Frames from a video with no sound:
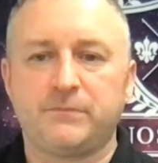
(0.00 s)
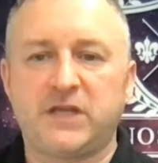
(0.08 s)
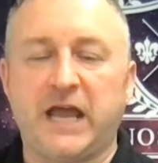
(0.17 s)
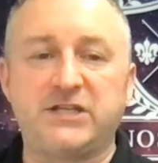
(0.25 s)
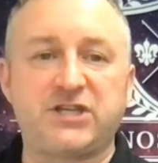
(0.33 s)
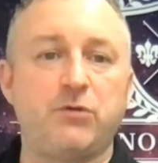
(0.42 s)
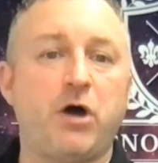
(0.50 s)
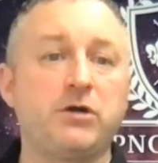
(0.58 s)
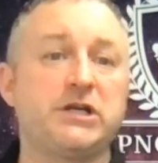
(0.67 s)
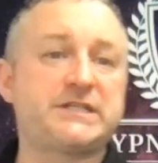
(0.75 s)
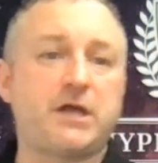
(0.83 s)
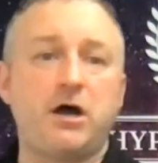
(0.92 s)
Okay, so I'm going
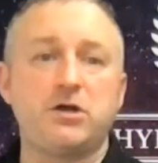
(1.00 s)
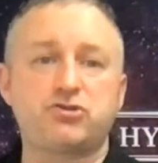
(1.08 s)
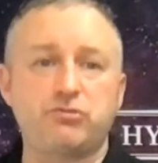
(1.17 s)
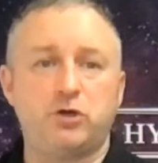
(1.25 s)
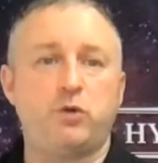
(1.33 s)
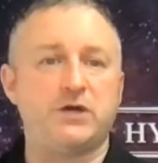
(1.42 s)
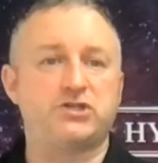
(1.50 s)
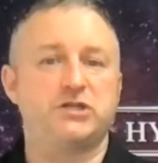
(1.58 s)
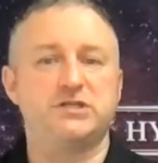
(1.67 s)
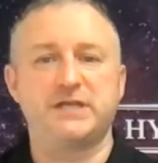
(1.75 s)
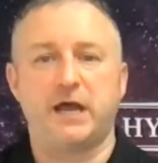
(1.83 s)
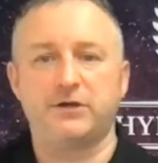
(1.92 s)
to start answering
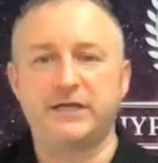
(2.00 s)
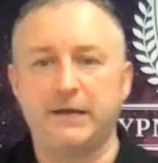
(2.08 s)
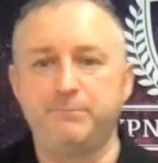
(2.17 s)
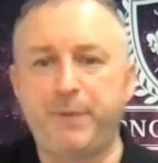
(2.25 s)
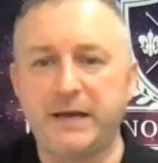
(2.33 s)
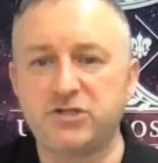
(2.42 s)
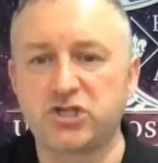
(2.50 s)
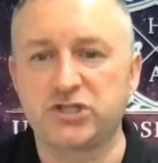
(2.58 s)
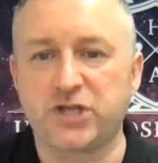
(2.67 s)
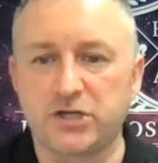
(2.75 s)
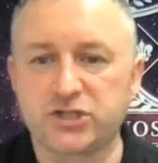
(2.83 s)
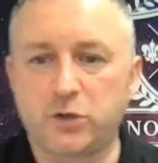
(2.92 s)
questions now. Okay, Ben's
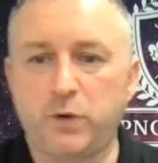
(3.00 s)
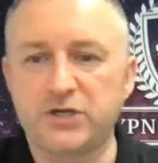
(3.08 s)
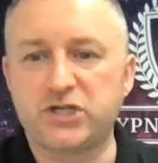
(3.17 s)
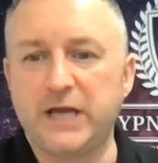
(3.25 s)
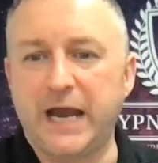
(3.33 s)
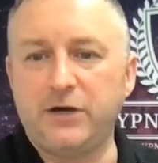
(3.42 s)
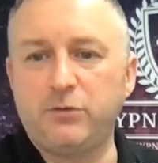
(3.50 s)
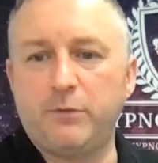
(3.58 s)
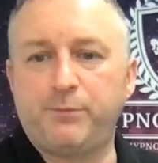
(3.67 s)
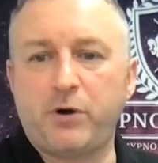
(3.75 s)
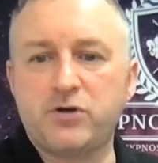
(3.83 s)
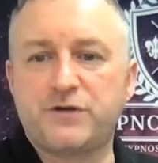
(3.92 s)
just asked a question. How do you
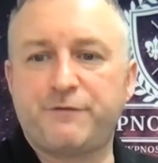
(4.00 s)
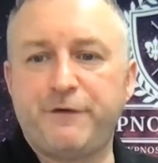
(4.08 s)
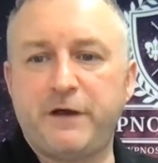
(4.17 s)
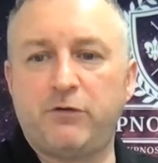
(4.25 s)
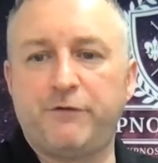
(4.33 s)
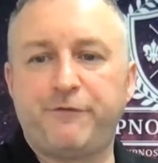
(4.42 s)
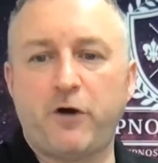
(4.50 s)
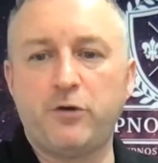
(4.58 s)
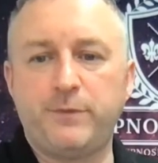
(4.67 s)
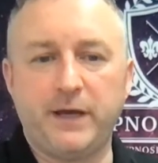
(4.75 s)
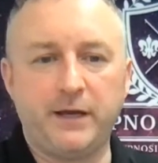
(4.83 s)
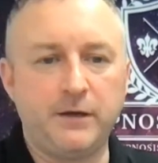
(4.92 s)
approach a fear or
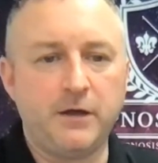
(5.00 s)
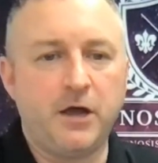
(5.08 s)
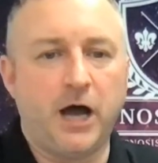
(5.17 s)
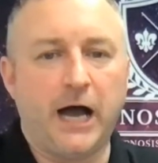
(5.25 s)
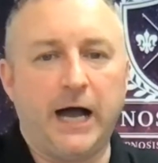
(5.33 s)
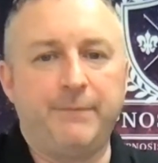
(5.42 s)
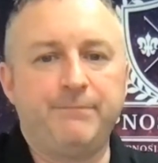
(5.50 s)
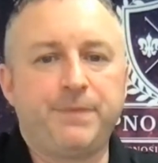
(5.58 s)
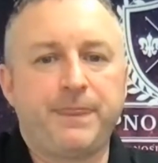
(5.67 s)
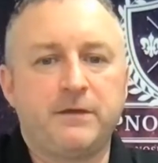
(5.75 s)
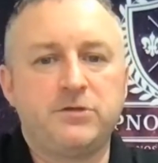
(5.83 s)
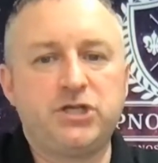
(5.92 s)
phobia?
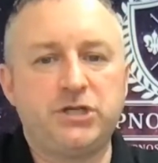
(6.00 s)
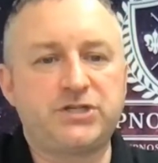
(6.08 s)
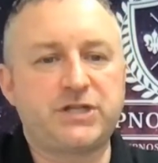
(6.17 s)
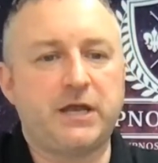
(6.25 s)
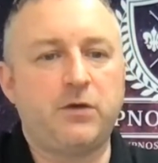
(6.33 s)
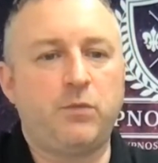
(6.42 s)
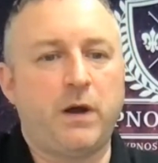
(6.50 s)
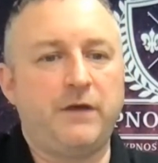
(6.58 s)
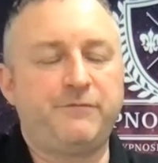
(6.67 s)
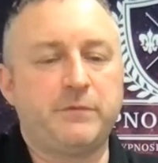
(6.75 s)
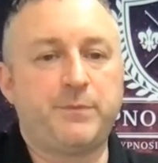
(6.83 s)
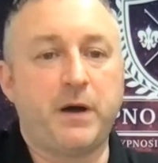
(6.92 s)
Do you stay away
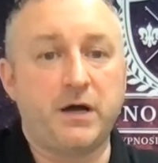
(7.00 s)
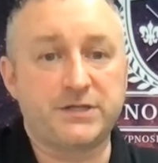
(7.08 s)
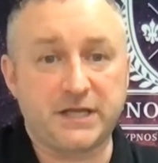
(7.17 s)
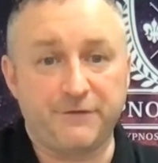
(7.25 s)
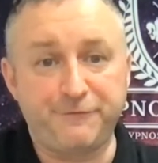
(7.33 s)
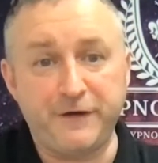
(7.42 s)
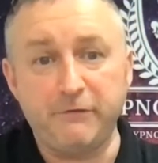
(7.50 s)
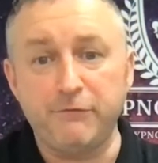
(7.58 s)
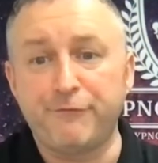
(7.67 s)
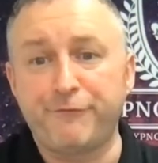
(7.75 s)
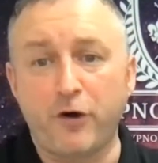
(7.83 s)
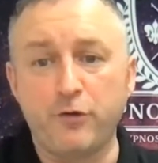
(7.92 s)
from the past? A fear
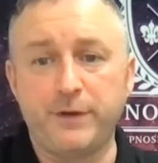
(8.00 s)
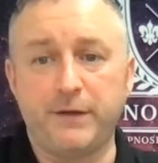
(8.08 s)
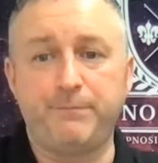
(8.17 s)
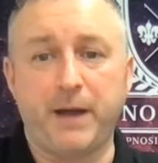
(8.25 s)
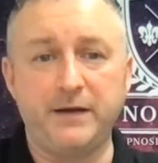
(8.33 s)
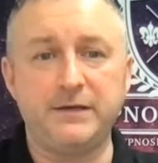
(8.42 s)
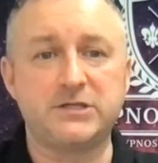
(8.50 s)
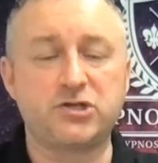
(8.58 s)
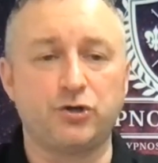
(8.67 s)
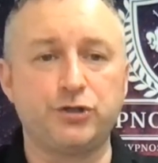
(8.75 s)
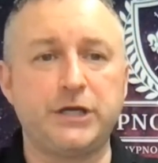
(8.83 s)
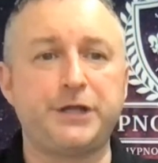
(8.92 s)
and phobia, Ben, it's
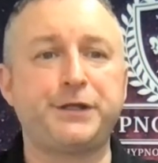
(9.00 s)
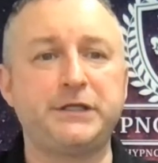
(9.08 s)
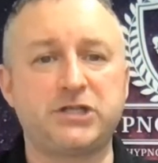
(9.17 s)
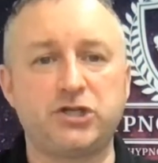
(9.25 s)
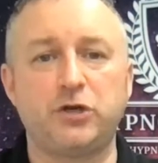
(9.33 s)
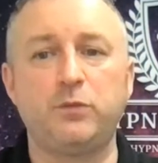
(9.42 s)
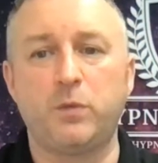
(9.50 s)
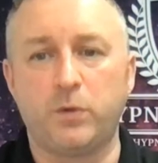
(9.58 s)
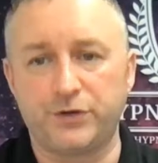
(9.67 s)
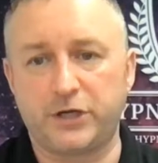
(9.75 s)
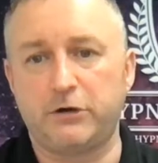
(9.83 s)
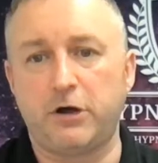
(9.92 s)
got nothing to do with
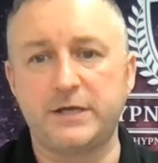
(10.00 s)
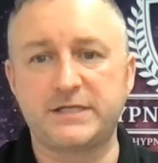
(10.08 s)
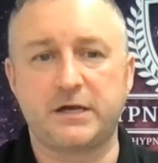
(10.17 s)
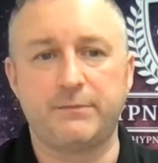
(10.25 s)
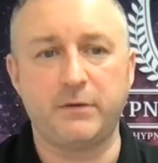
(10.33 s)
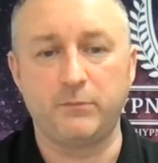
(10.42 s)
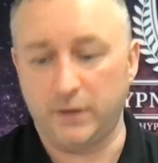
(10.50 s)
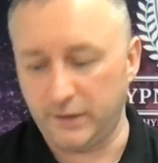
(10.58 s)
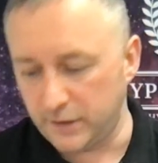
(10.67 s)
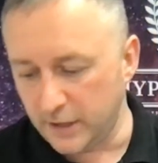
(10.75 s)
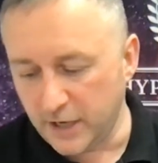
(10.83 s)
what the clients come in with.